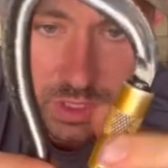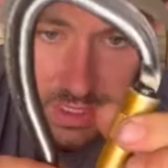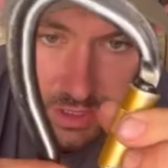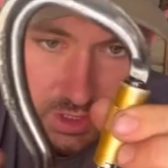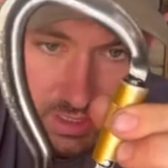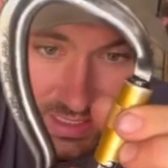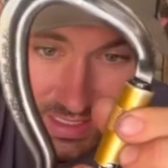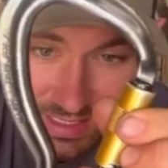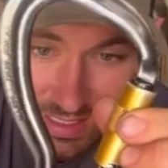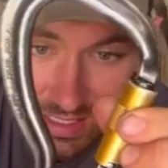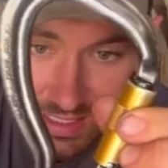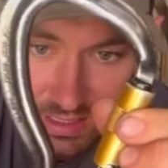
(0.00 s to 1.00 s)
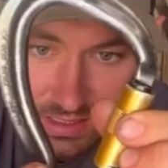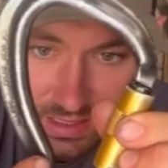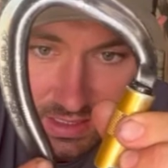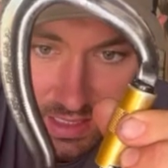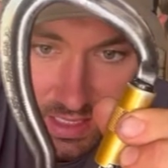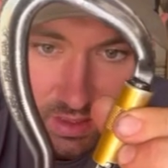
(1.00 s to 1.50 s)
actually stays
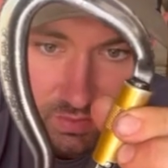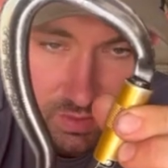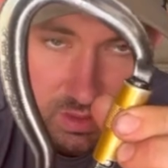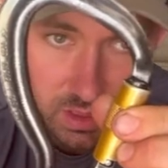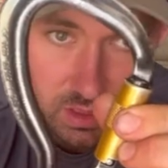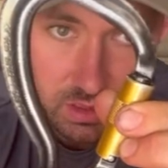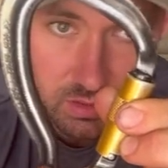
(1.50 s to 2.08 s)
in there really,